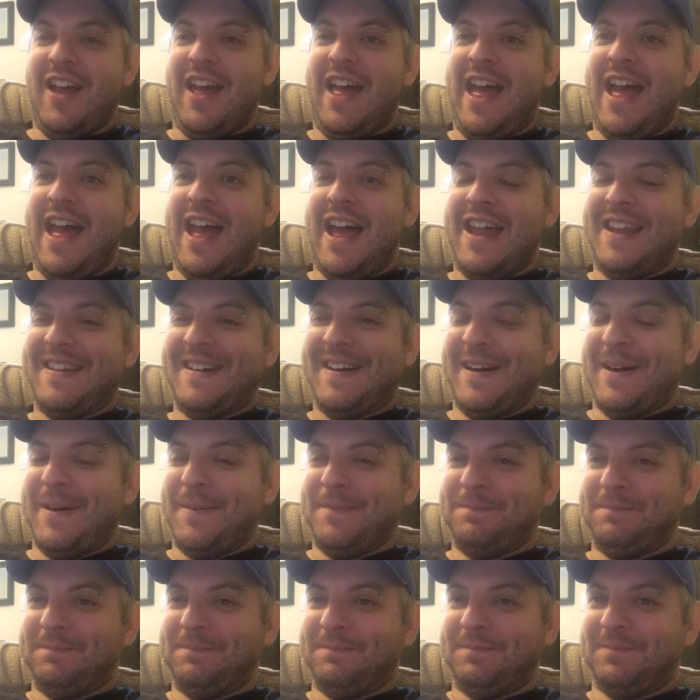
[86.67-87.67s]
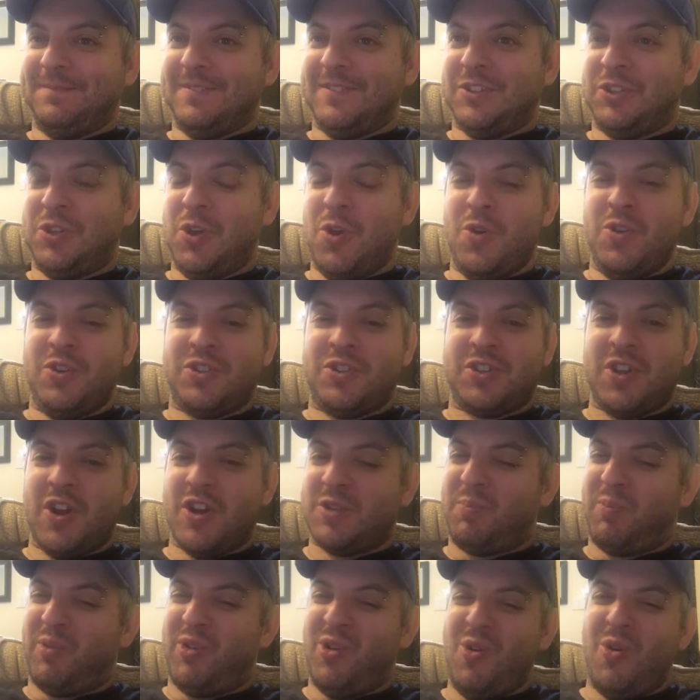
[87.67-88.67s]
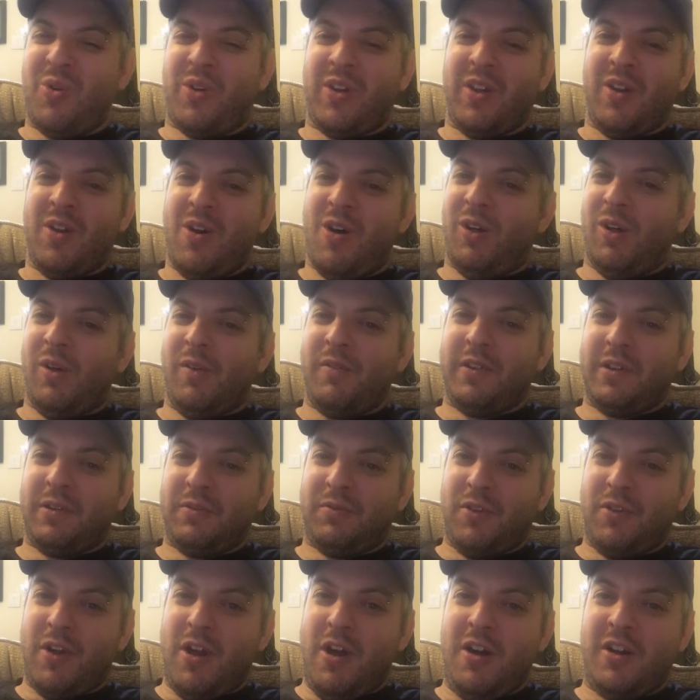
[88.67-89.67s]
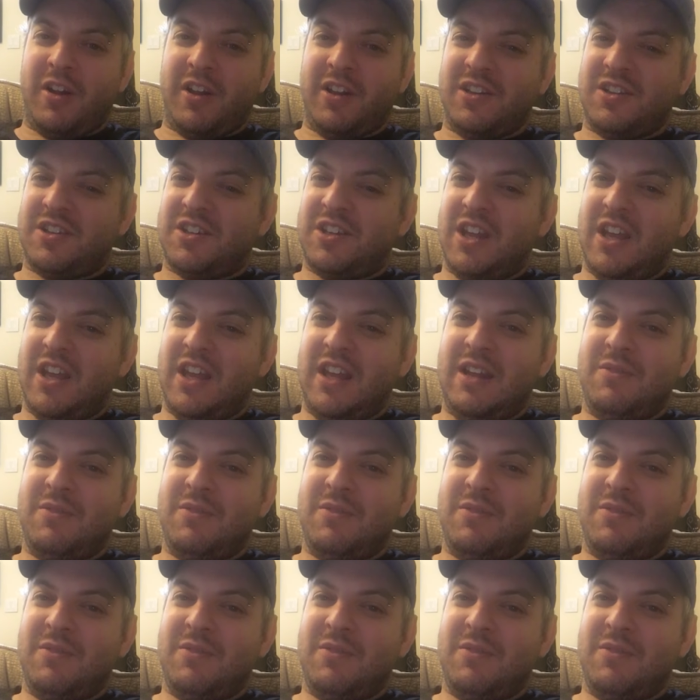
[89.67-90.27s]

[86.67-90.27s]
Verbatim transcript: and um, dude starts puking all over the rug and shit.